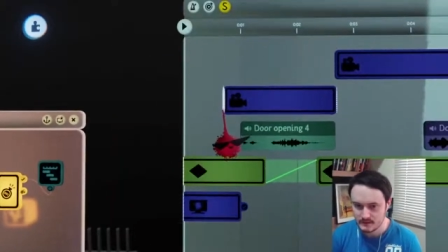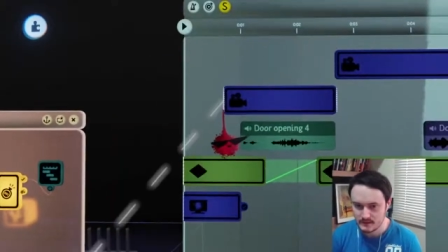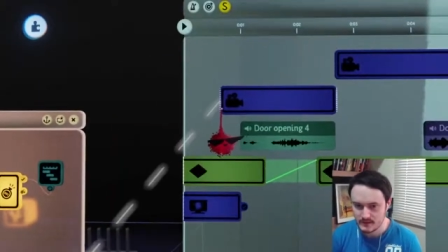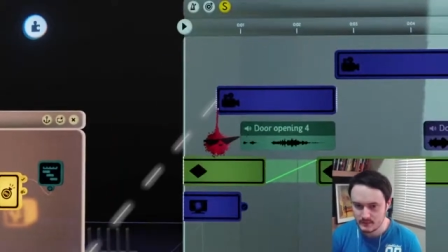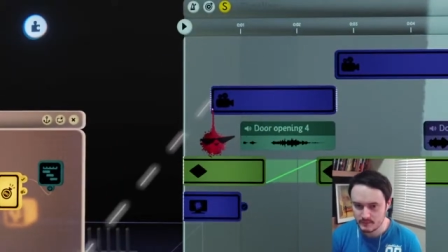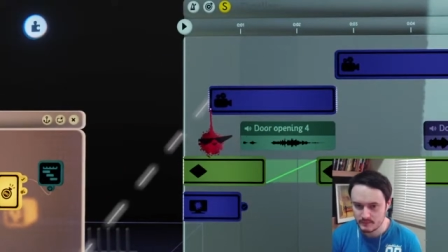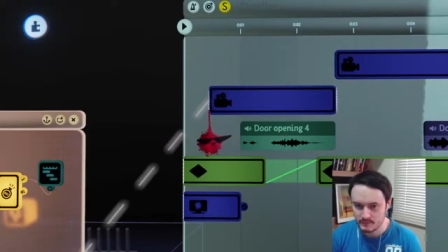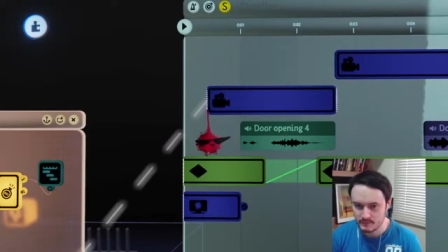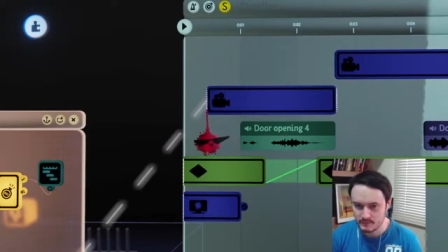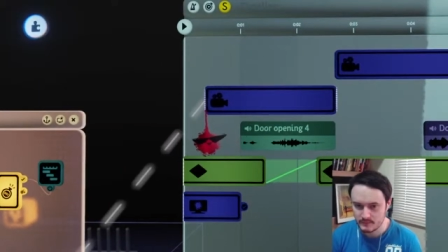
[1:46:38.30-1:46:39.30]
and I'll
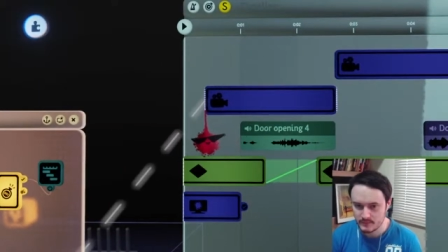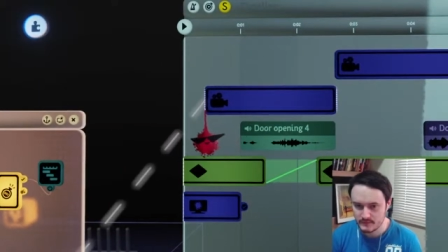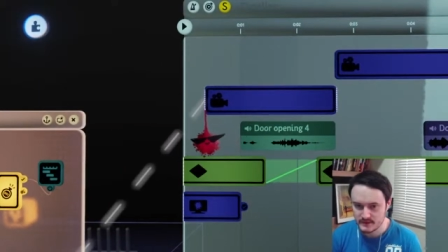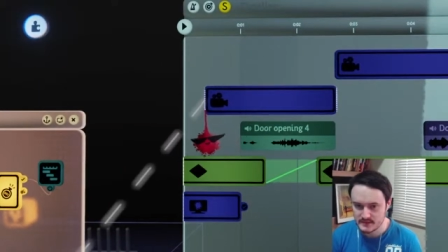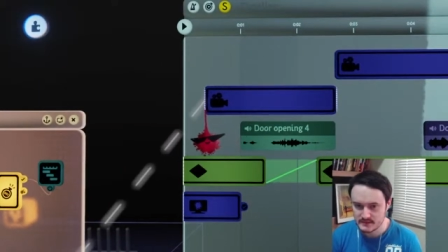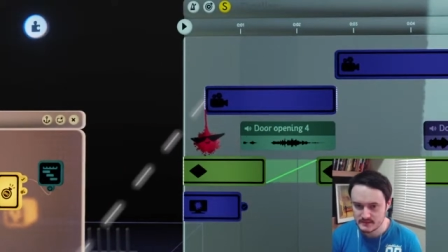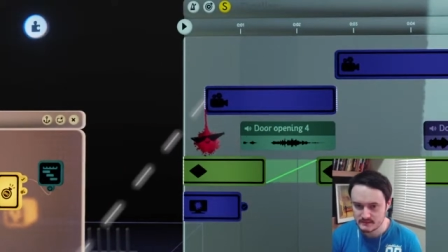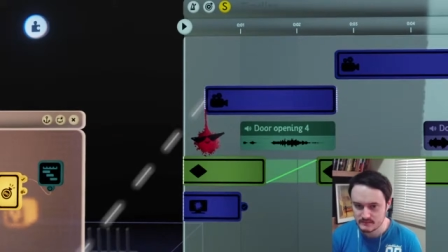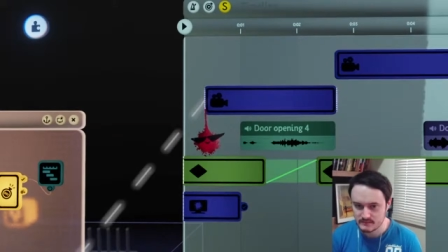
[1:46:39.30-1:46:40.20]
move this